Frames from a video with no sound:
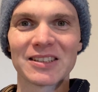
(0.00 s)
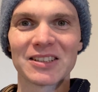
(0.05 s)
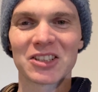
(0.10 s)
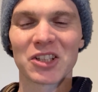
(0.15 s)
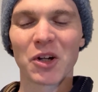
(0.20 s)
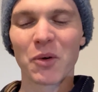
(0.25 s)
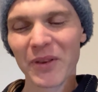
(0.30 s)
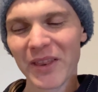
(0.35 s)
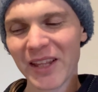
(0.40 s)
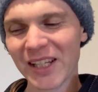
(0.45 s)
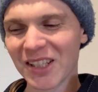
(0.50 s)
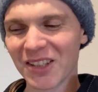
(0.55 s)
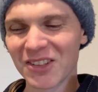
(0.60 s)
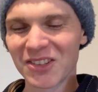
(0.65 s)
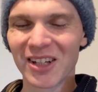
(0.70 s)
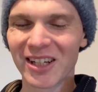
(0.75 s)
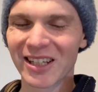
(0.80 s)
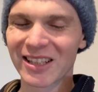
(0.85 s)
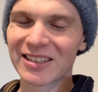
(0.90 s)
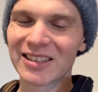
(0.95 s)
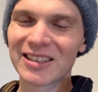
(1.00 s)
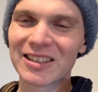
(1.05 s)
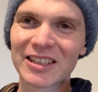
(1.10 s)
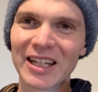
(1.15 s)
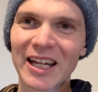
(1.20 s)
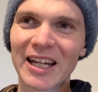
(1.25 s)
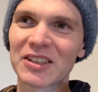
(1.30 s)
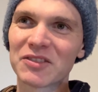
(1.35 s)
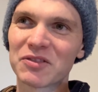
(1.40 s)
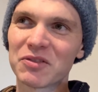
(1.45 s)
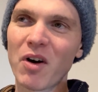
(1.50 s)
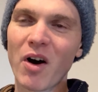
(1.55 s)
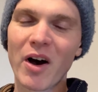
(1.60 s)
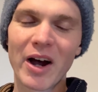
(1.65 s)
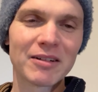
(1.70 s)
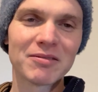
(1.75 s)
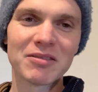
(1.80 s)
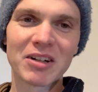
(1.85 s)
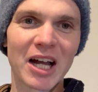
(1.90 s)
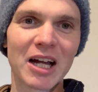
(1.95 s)
so with this I was like, oh yeah,
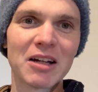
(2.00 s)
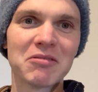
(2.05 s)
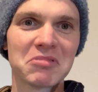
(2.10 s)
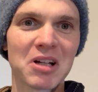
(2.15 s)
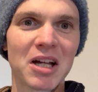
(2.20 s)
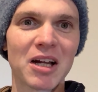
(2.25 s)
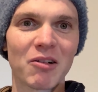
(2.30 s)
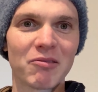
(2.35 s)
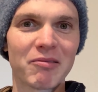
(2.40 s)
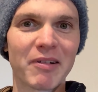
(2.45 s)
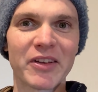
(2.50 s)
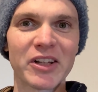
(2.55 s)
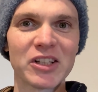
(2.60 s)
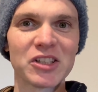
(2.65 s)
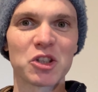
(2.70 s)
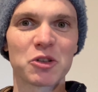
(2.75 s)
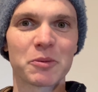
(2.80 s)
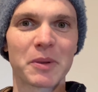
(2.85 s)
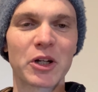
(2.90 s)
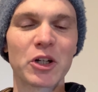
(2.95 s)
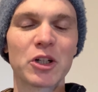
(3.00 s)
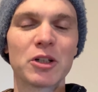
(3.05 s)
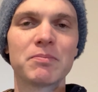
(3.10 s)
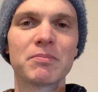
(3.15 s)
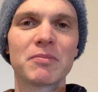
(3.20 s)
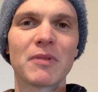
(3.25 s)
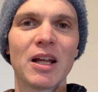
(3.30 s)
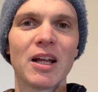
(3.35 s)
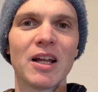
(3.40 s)
fine, okay, yeah, I'll run this, this will be good.